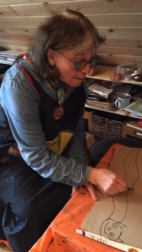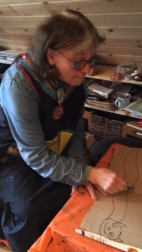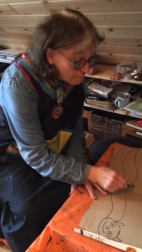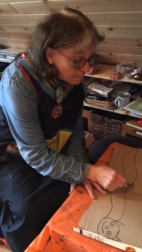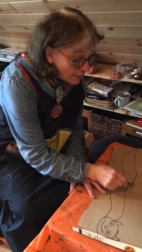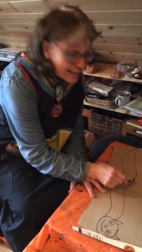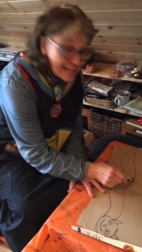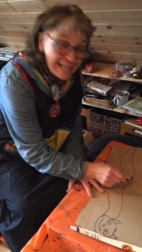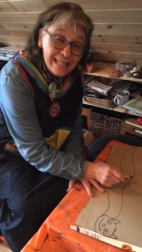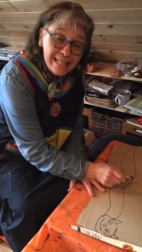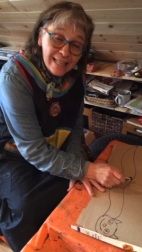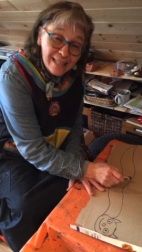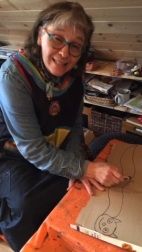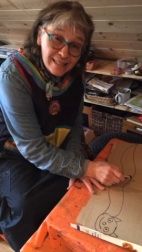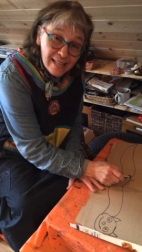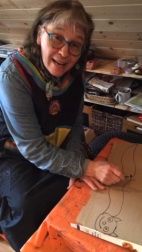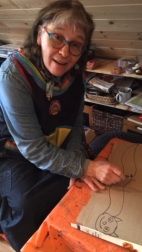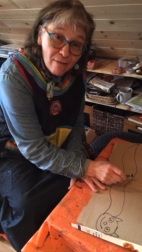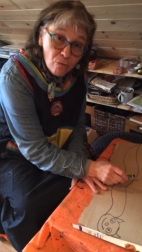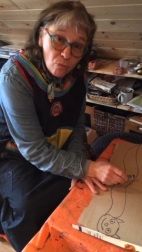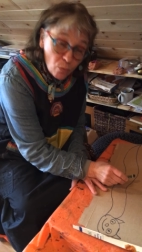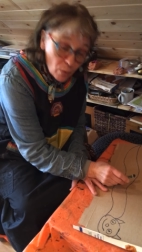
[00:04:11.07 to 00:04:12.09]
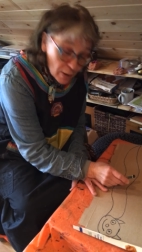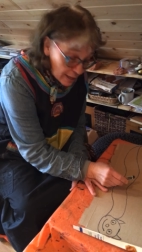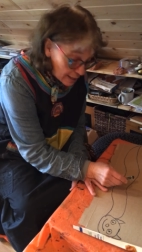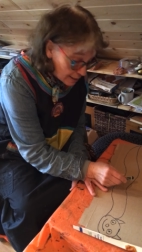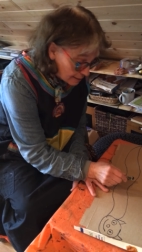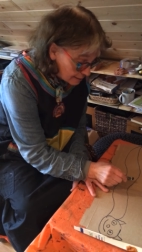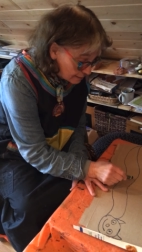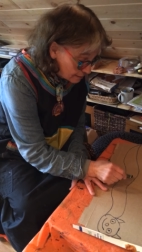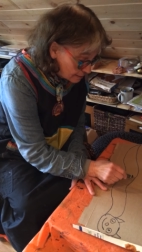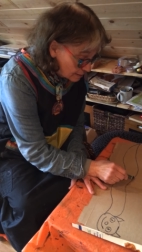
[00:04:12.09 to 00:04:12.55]
But he does have
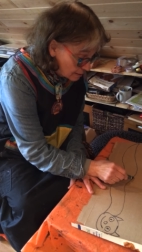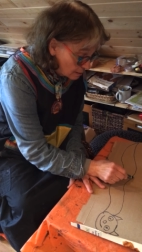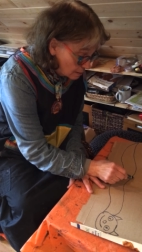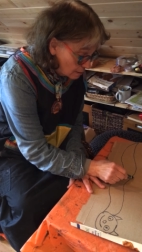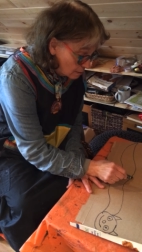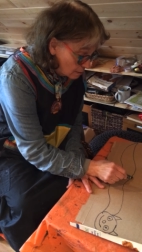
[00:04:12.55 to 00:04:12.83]
wings.